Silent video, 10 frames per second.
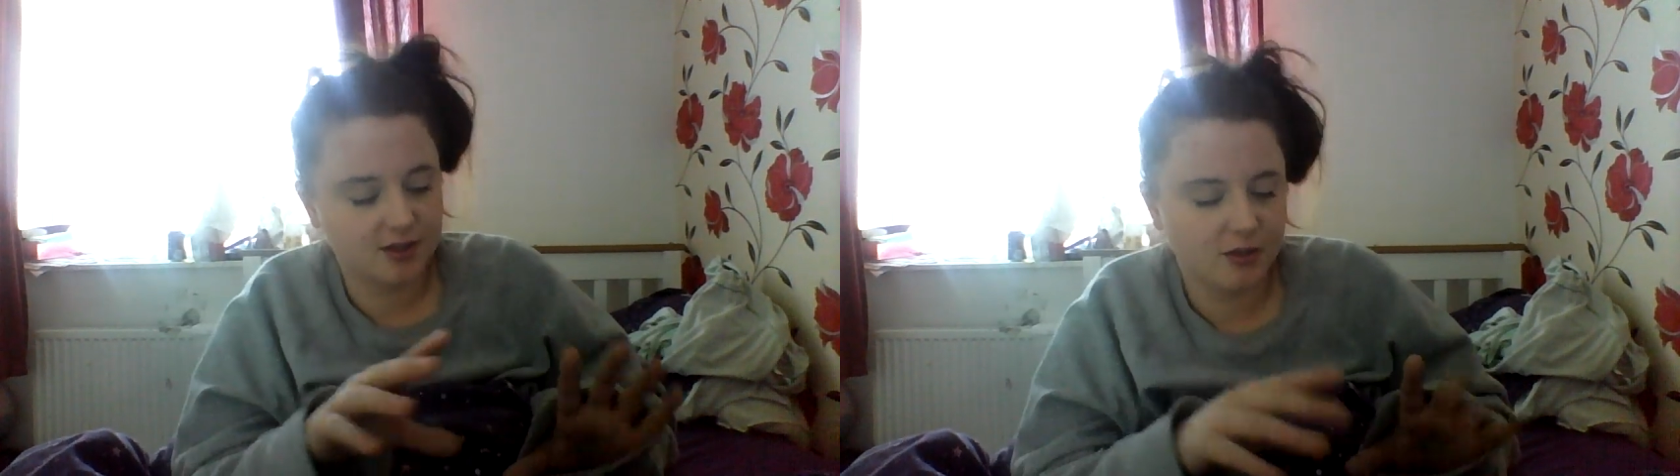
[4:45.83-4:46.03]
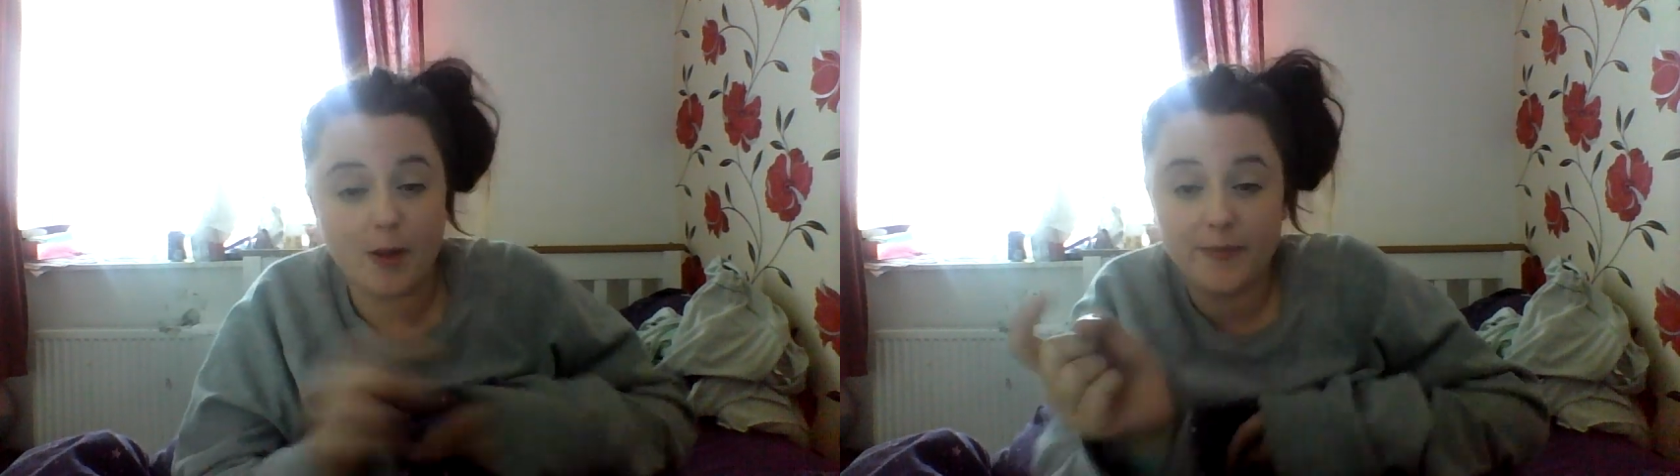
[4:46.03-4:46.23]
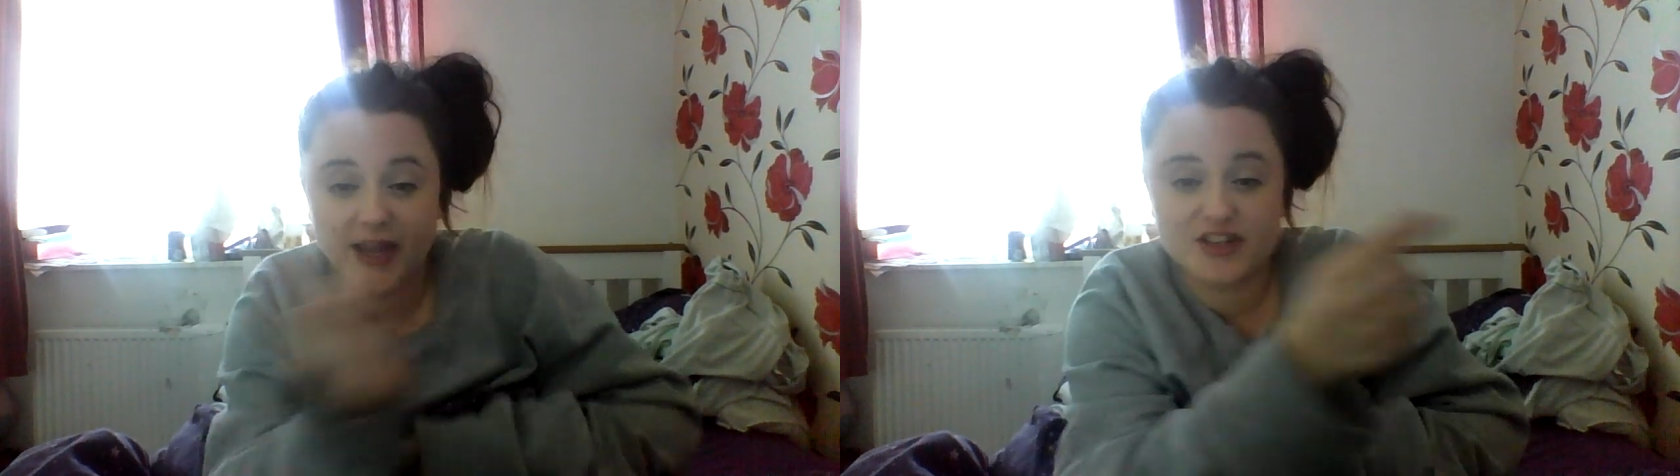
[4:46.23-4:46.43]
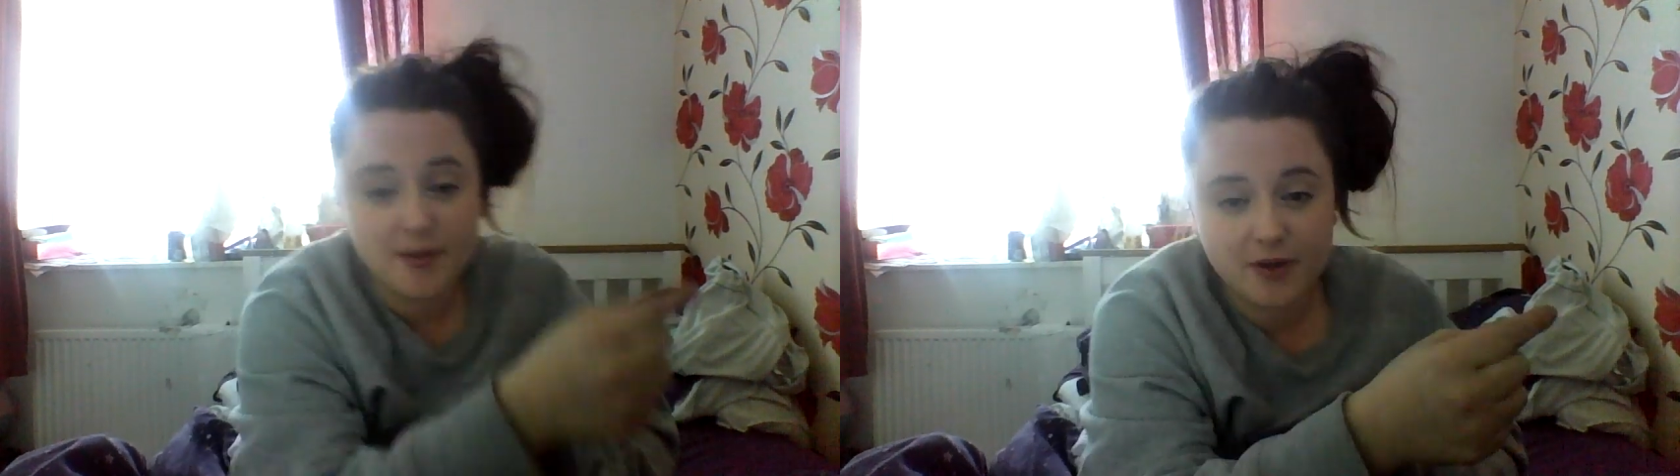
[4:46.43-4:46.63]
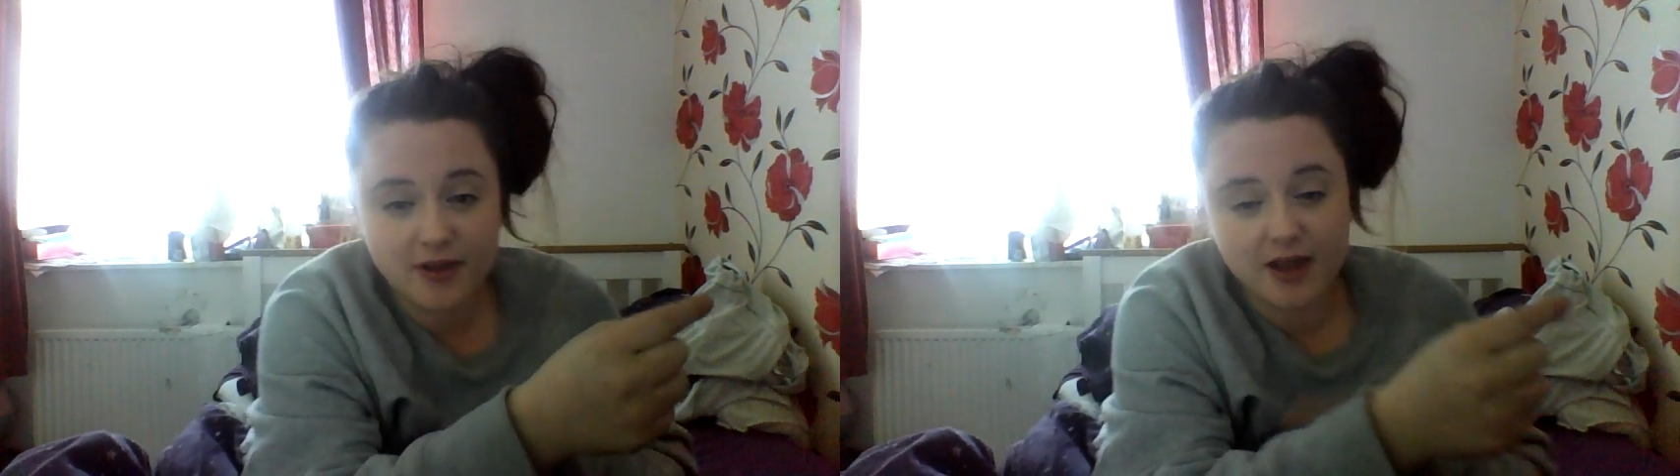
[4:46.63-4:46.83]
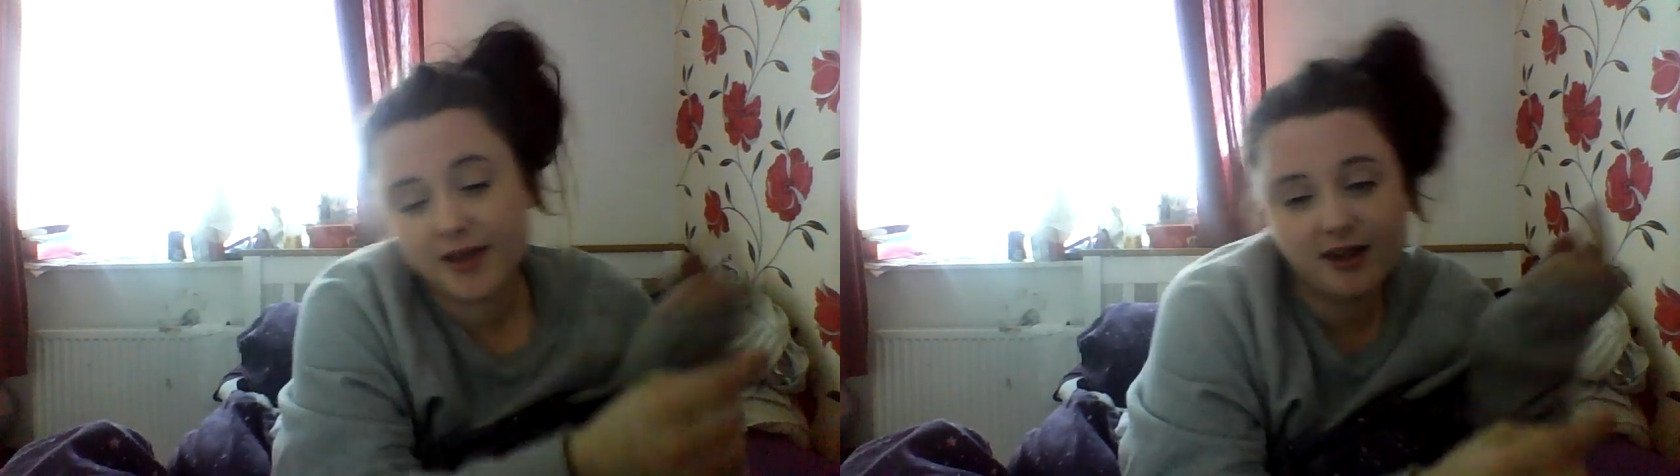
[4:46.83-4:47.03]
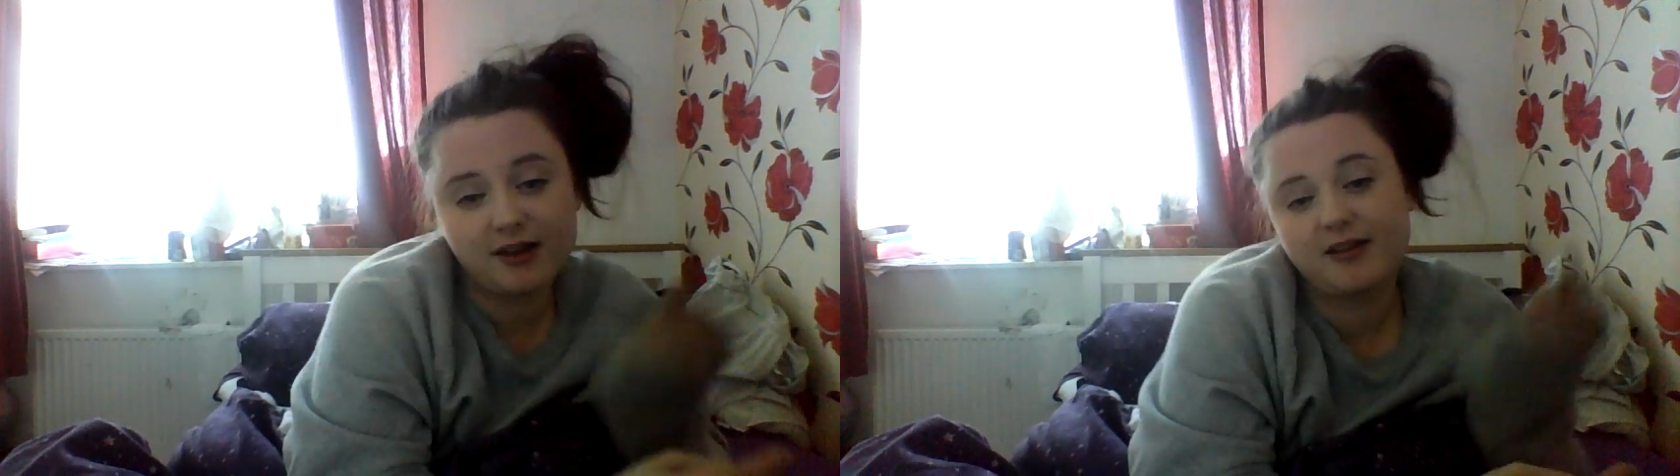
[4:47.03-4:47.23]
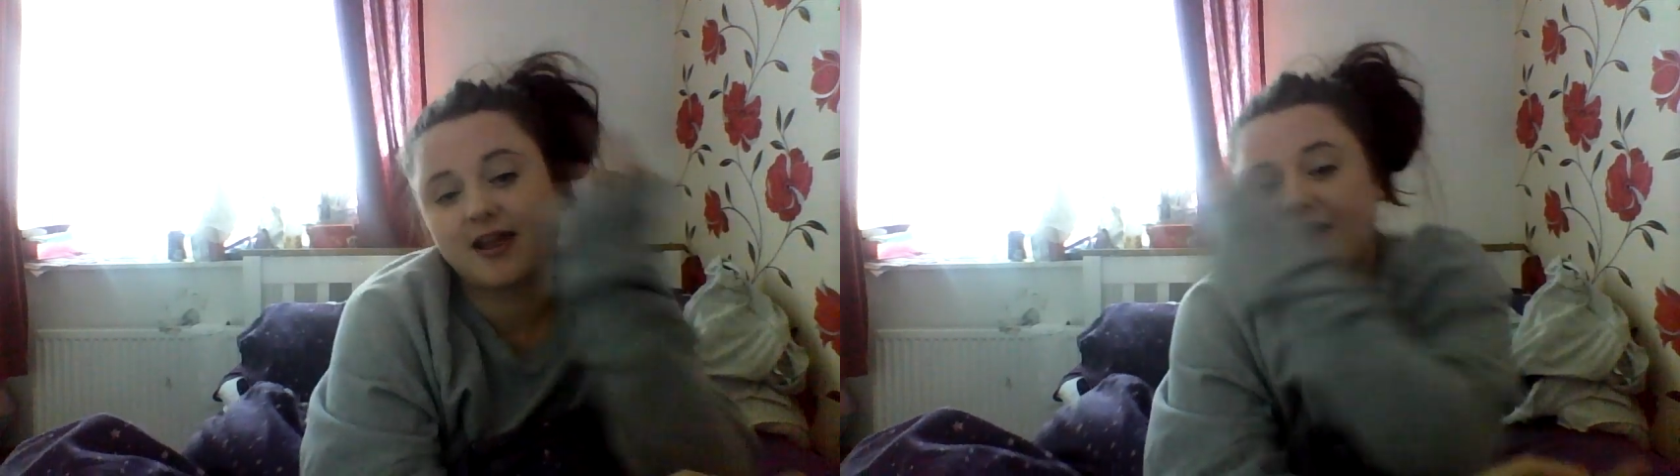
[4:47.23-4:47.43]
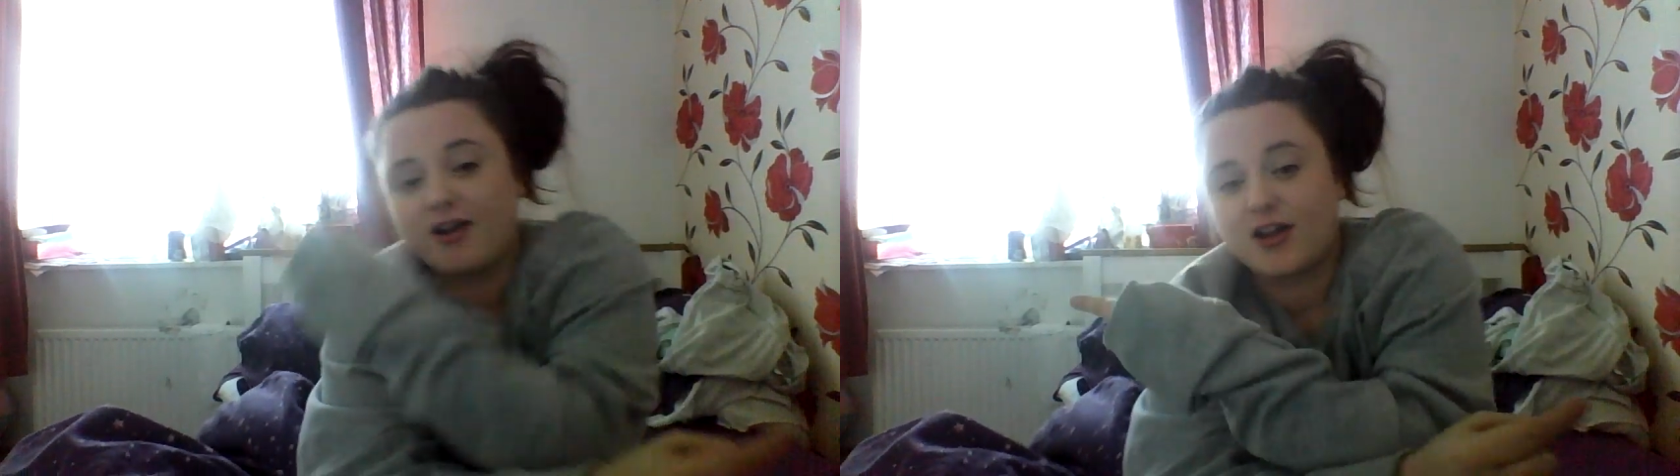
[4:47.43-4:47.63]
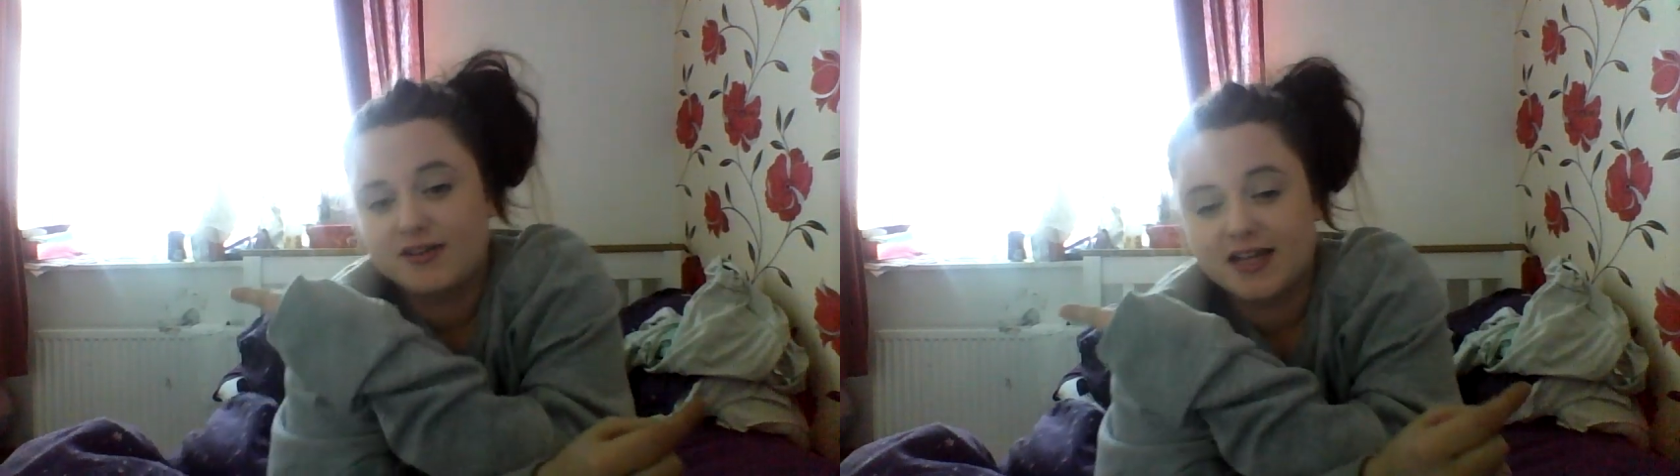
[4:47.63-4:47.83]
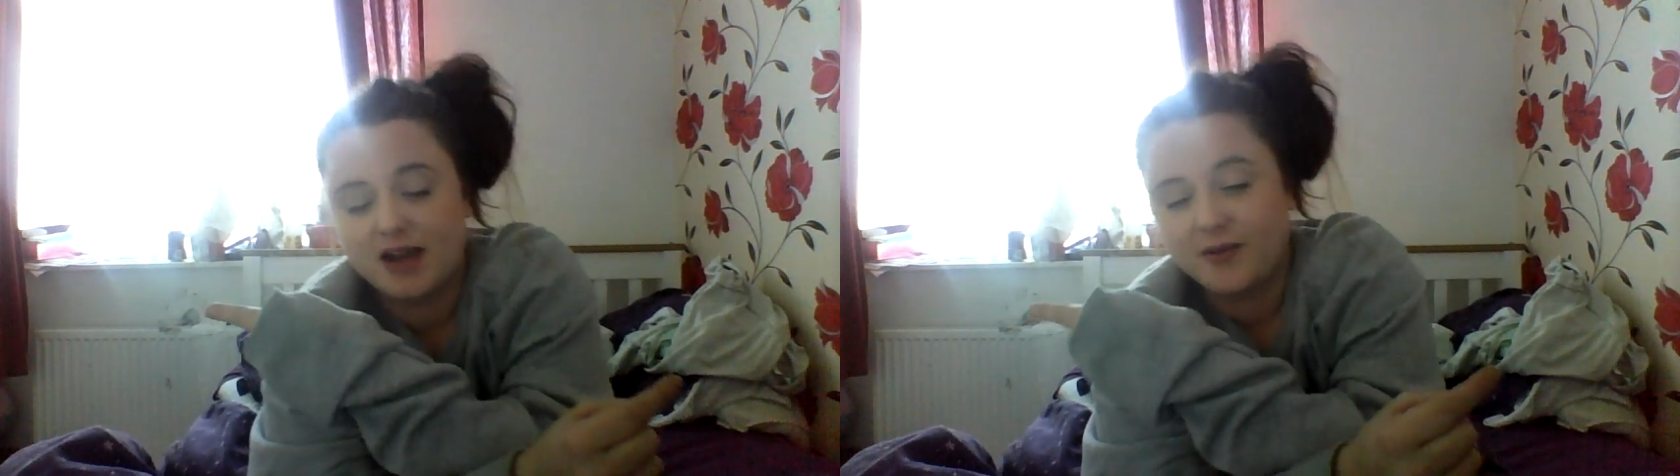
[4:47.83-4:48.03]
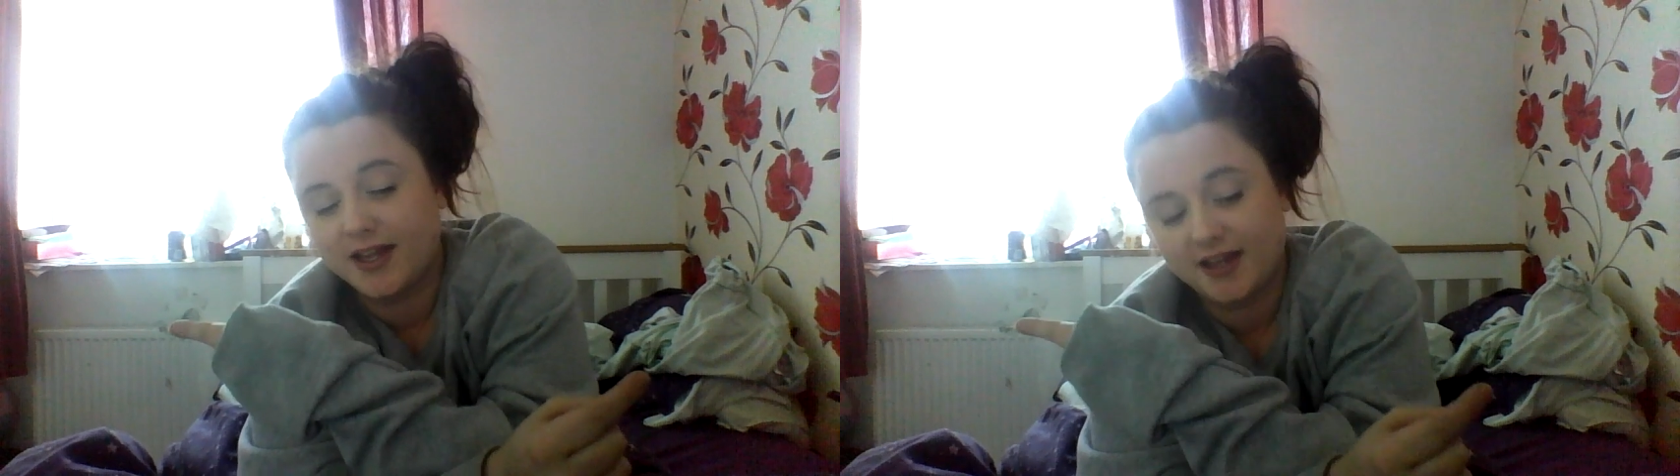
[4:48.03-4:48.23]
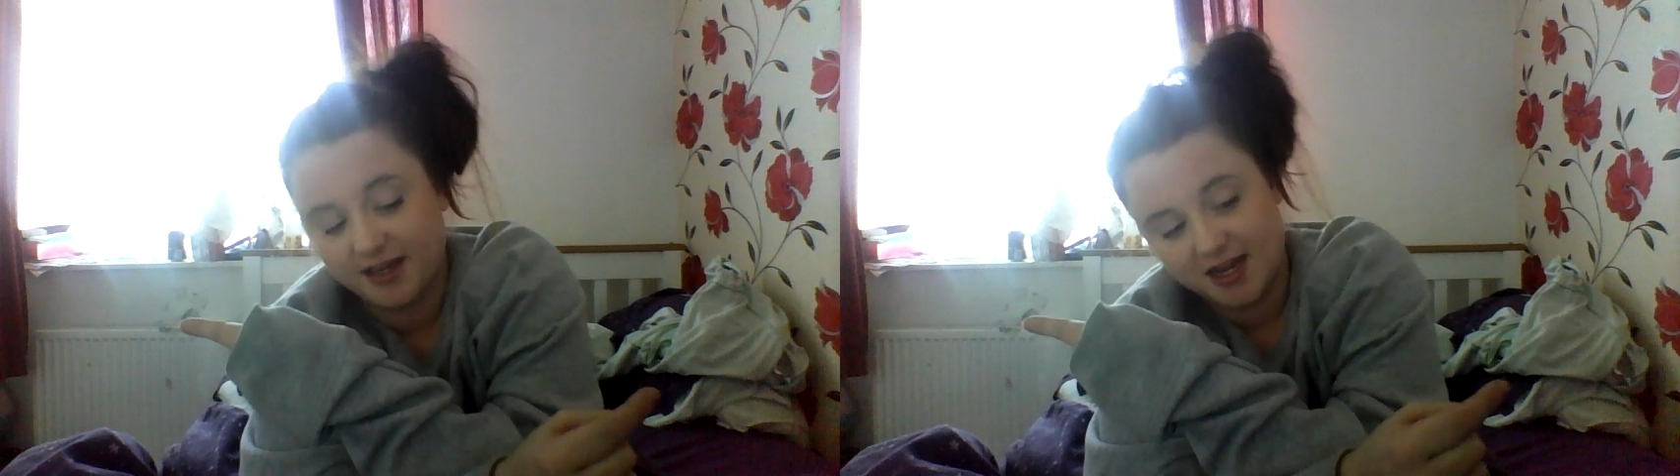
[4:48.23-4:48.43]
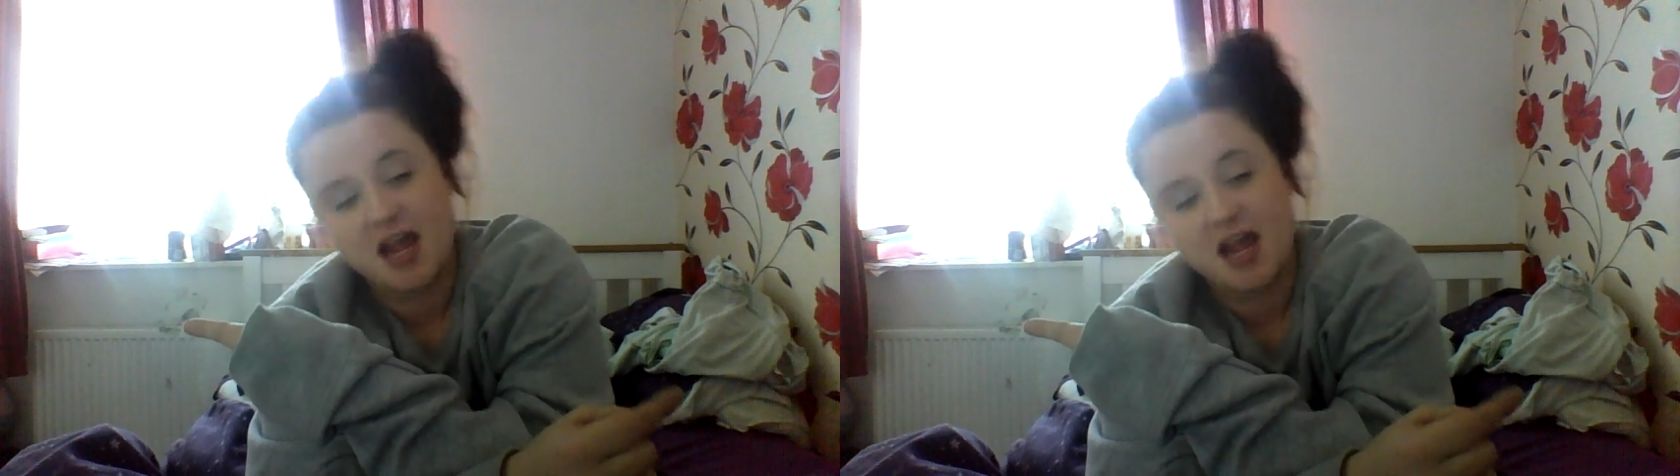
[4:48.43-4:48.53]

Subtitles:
Well, me and Jem go that way, that guy goes that way,